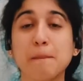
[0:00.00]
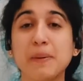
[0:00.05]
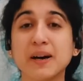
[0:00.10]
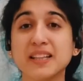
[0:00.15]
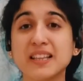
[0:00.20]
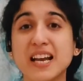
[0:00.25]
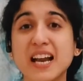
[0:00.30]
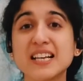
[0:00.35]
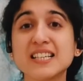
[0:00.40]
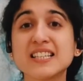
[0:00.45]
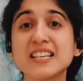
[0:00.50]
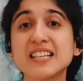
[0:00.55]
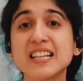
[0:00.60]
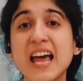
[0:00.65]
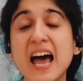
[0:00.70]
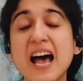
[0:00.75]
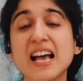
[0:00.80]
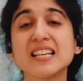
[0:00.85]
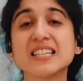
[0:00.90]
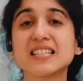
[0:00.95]
Bhadrasan
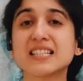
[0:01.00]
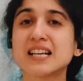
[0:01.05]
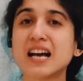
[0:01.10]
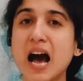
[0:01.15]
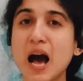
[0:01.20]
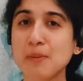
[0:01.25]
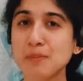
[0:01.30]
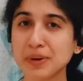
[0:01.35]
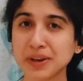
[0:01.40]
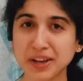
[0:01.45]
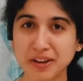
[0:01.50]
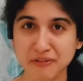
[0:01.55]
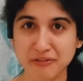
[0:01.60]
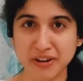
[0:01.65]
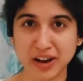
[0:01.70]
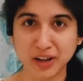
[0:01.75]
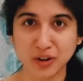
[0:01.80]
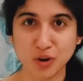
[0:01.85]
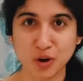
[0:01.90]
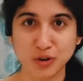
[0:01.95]
has calming
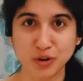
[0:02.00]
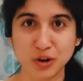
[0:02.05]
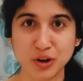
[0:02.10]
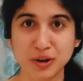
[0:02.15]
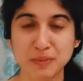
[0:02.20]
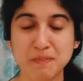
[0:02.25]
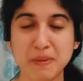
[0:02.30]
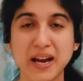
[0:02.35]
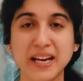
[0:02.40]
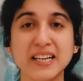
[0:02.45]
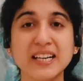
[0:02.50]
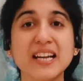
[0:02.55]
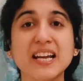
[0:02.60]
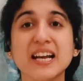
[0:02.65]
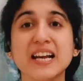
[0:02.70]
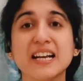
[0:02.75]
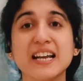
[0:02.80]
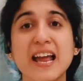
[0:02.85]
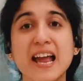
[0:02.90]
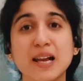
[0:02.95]
effect on your mind.
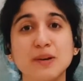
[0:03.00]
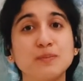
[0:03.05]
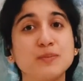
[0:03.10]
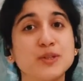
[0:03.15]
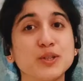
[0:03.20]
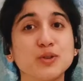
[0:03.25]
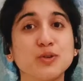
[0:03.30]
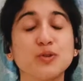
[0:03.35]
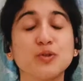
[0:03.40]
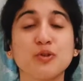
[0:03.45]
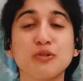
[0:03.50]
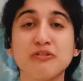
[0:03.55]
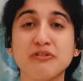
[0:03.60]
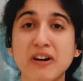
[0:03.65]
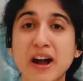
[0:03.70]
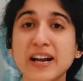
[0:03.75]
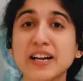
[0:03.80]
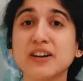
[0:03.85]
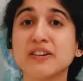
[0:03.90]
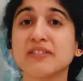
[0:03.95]
It helps you to
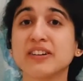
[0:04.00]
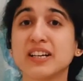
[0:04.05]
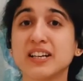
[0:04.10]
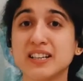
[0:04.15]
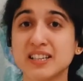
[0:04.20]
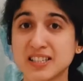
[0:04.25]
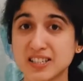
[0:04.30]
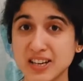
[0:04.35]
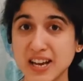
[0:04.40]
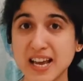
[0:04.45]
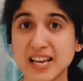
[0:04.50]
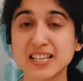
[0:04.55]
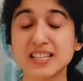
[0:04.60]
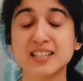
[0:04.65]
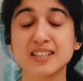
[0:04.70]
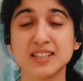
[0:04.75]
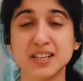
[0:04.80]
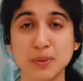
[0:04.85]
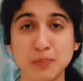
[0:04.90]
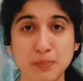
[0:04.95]
fight with
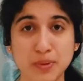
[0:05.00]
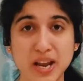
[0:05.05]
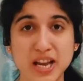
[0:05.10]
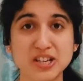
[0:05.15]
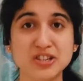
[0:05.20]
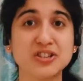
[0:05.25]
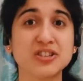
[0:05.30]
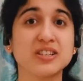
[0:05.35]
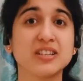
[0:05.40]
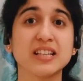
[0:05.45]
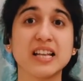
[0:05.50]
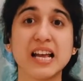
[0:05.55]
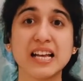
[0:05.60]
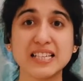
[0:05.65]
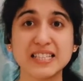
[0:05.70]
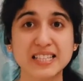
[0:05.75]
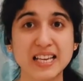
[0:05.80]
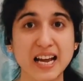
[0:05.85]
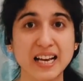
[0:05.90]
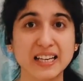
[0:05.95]
stress, depression,
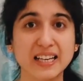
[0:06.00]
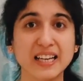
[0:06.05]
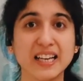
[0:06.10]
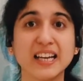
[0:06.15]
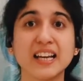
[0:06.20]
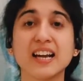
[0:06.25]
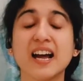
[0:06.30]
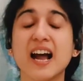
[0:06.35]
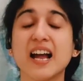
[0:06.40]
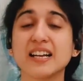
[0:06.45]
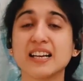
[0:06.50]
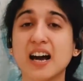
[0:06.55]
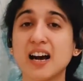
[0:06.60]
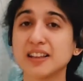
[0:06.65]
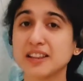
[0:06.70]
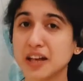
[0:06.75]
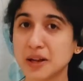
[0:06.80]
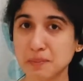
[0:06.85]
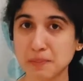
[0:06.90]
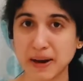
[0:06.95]
anxiety, and
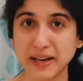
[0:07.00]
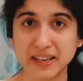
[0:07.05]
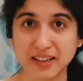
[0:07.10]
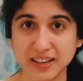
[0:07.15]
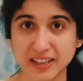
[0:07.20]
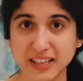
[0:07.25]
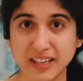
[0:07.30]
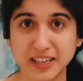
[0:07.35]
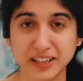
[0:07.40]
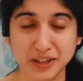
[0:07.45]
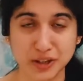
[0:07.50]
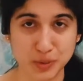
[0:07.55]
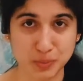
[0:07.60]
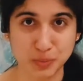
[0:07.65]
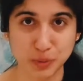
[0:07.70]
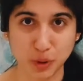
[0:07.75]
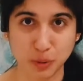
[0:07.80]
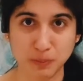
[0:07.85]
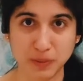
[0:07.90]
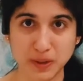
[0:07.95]
other
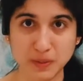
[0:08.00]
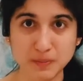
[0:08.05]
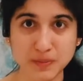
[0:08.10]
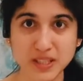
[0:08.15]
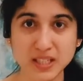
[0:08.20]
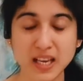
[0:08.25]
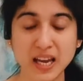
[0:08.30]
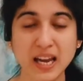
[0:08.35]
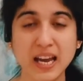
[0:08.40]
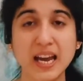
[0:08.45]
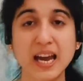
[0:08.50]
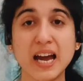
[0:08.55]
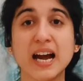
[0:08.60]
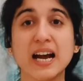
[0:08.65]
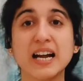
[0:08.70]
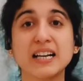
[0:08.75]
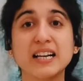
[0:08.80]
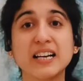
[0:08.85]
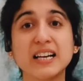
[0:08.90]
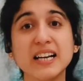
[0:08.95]
mind-related problems.
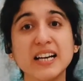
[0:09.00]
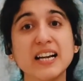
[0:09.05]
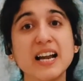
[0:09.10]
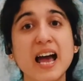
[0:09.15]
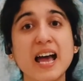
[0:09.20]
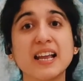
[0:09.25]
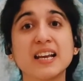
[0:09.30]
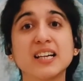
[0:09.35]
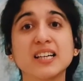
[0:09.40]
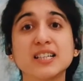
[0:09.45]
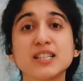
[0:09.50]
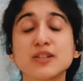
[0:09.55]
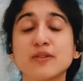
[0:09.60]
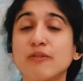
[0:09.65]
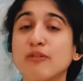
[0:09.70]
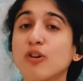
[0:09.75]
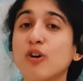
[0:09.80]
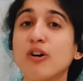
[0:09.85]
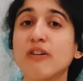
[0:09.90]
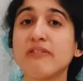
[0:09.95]
It redirects
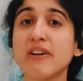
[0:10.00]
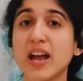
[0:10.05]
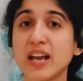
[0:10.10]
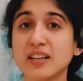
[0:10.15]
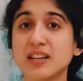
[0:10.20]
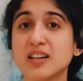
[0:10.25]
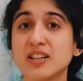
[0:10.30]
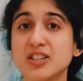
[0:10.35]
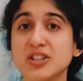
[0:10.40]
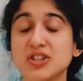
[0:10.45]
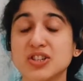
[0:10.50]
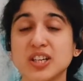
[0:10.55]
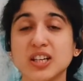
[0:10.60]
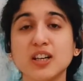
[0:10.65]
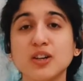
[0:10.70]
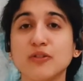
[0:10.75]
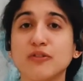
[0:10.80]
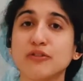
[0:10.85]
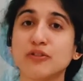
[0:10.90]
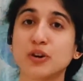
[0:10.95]
flow of
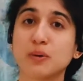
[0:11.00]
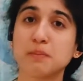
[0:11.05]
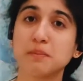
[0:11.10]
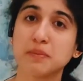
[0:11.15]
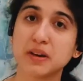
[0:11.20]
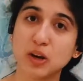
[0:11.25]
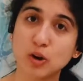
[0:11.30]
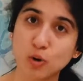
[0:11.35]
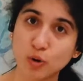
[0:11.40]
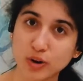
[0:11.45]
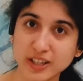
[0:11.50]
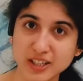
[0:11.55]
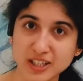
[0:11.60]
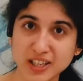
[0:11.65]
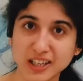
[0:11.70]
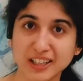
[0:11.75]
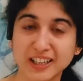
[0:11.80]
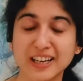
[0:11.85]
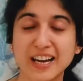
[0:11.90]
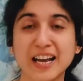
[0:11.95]
energy from lower
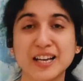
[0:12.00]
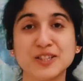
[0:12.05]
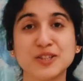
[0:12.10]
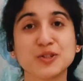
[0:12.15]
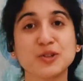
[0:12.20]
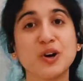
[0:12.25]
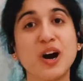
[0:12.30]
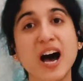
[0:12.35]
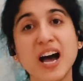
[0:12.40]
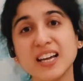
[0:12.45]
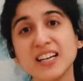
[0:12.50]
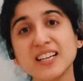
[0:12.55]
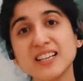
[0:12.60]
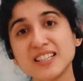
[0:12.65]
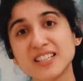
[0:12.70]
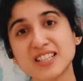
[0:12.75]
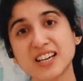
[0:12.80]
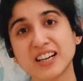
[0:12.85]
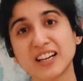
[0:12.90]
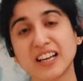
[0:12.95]
chakras to
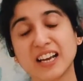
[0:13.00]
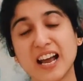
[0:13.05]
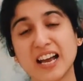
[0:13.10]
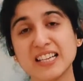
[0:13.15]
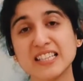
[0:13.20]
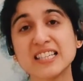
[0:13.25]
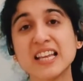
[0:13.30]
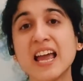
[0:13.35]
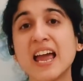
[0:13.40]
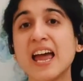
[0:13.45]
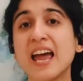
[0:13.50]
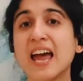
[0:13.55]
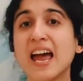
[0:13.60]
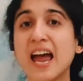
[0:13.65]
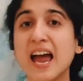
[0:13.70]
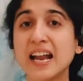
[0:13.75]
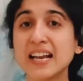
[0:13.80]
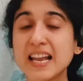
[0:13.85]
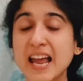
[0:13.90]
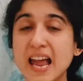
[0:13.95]
higher chakras
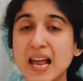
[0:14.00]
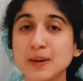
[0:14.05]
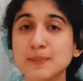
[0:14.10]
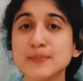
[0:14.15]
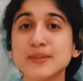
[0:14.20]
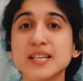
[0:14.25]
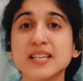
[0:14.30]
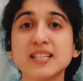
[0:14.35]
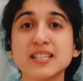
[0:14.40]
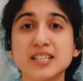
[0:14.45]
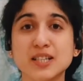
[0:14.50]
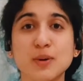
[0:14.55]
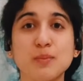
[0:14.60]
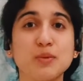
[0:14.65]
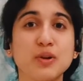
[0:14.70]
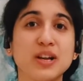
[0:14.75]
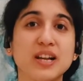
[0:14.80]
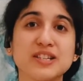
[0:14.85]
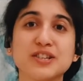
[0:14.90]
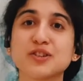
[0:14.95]
and helps in
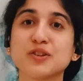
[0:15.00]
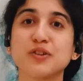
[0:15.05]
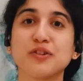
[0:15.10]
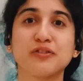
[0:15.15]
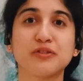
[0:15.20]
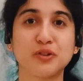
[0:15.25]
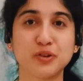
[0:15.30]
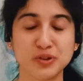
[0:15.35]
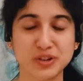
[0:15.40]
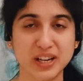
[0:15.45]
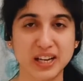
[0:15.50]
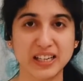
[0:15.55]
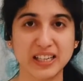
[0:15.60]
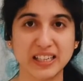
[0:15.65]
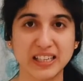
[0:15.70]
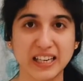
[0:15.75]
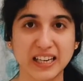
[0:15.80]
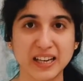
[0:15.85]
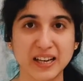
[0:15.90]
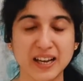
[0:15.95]
stimulation of
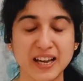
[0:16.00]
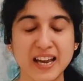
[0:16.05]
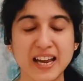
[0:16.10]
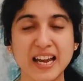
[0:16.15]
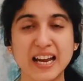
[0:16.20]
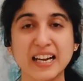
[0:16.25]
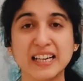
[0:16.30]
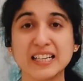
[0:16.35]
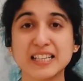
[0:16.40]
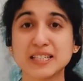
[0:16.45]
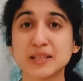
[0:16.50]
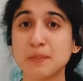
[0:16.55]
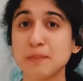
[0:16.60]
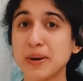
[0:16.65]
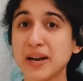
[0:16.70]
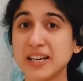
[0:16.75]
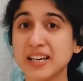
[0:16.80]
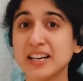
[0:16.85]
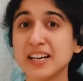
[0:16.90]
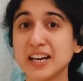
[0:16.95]
Kundalini. It is a
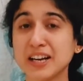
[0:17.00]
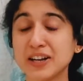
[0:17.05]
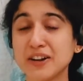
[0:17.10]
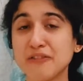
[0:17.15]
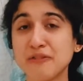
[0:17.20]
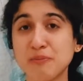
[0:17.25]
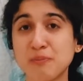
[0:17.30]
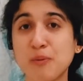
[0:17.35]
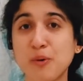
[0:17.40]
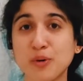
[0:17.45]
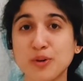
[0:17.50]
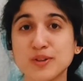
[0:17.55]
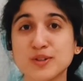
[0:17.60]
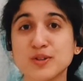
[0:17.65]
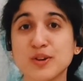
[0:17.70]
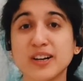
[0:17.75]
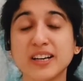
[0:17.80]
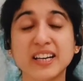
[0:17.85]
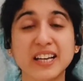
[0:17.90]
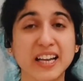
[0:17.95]
meditative pose,
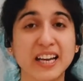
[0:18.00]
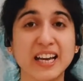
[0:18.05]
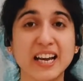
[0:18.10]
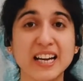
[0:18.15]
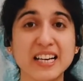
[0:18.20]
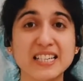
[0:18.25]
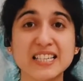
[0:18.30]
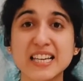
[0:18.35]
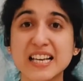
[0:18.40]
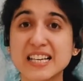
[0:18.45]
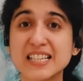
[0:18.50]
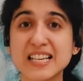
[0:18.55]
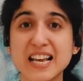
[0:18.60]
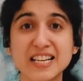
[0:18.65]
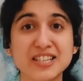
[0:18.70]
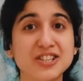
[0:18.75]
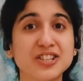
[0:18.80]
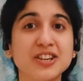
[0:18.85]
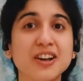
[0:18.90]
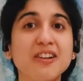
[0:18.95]
so it creates
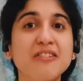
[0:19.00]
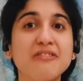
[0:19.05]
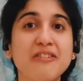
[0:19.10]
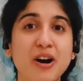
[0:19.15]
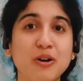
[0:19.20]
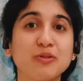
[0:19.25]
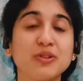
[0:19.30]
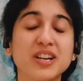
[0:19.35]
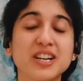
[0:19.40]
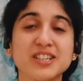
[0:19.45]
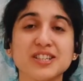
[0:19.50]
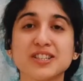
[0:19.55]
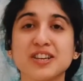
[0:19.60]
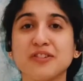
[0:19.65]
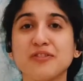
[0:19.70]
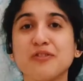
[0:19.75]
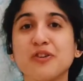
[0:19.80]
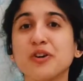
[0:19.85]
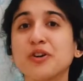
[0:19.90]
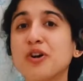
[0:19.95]
essential
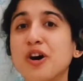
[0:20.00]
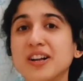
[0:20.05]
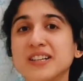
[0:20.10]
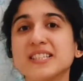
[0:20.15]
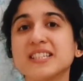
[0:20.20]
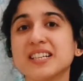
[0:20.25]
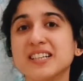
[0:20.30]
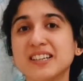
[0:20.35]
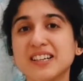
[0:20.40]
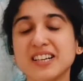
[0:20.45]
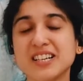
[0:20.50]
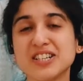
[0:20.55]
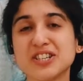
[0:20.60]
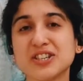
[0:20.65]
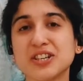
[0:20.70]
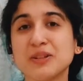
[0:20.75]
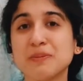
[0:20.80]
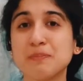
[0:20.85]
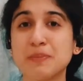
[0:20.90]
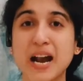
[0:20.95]
foundation for
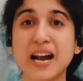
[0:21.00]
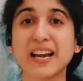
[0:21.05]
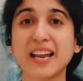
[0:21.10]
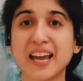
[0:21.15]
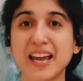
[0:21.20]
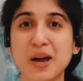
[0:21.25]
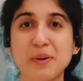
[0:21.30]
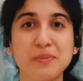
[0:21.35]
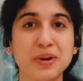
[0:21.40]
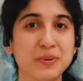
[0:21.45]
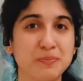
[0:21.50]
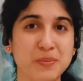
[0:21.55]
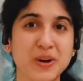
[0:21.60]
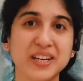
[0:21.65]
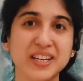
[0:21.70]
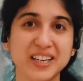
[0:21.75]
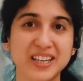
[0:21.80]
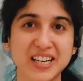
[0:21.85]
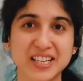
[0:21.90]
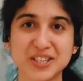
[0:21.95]
concentration, pranayama, and
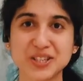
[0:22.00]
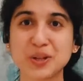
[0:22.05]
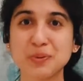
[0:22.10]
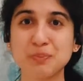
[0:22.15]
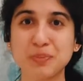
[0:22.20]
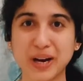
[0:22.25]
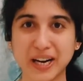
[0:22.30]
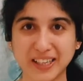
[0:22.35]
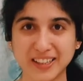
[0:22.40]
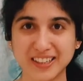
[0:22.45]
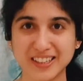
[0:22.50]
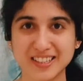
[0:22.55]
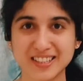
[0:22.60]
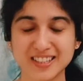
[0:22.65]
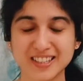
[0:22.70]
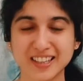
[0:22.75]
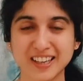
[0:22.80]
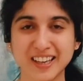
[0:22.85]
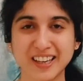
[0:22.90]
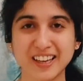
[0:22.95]
meditation
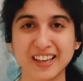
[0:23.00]
practice.